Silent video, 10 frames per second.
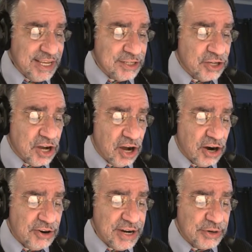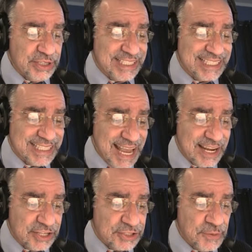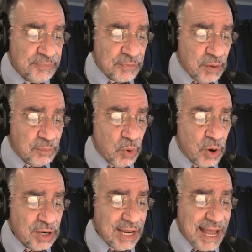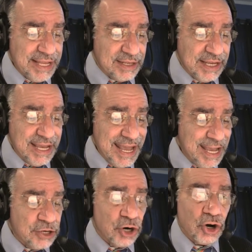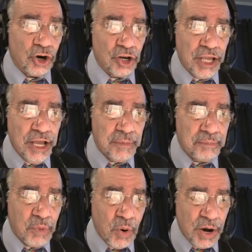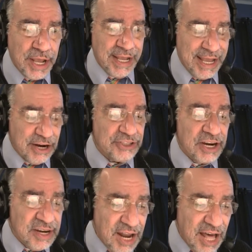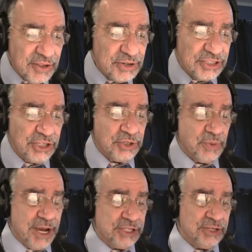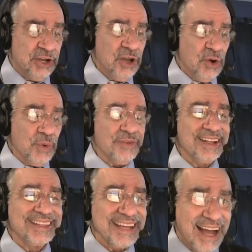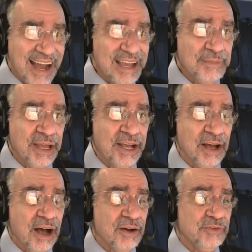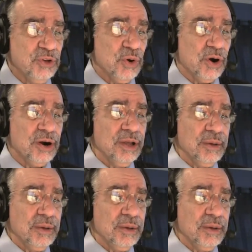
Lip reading: in coronary stents more likely in early morning. Here's another situation where the timing of your